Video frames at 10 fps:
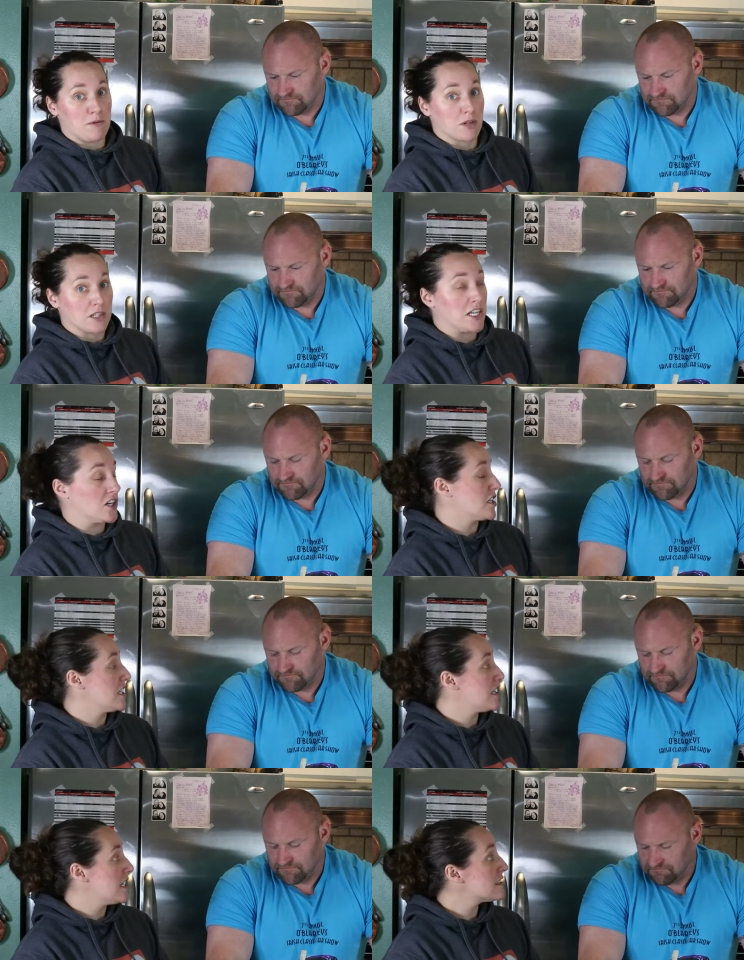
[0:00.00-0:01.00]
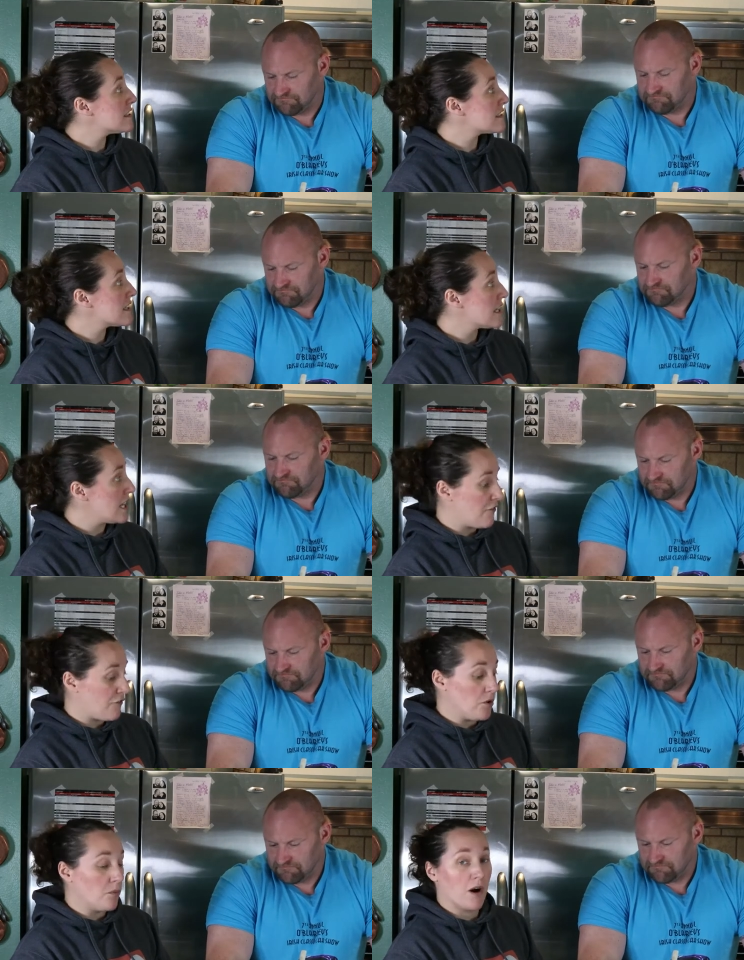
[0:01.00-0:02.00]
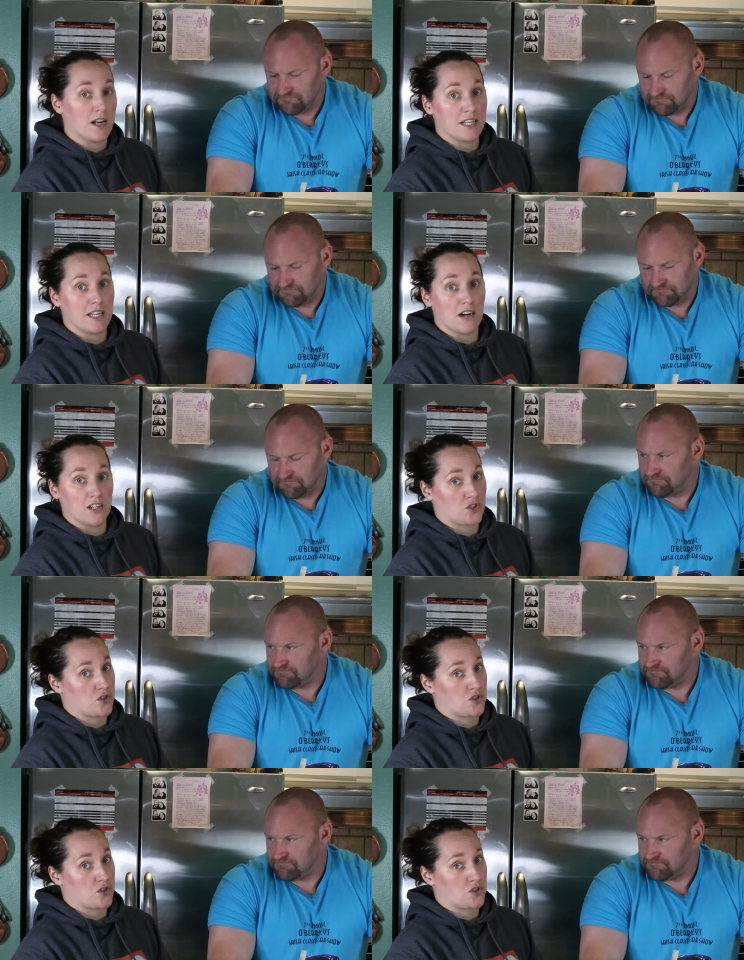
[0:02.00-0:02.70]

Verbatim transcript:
Speaker 1: be really good in this if you wanted a